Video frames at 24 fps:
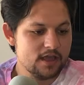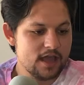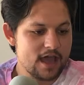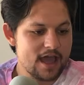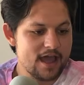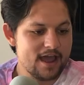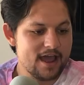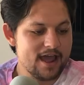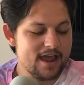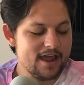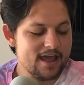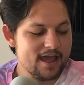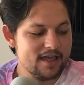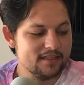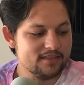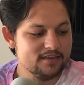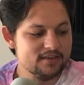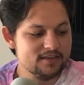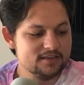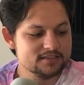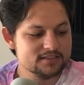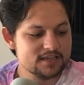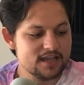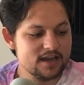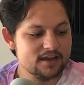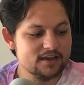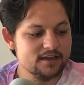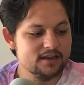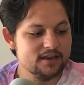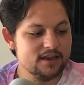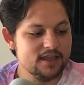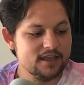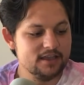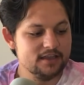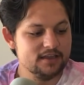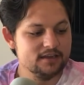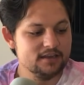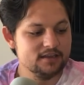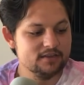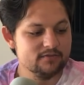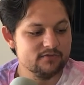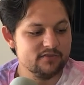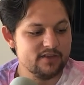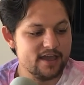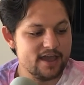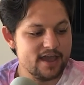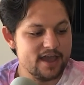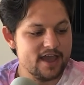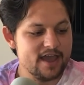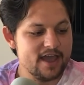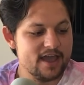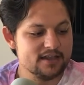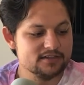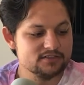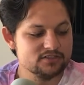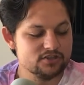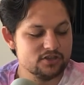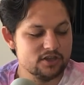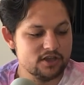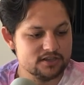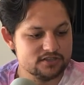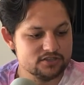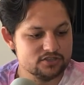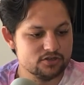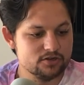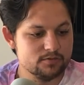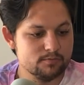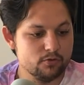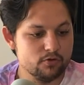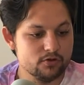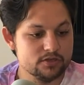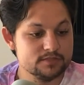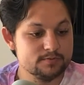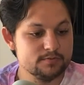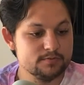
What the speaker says: I think is kind of negative at certain points.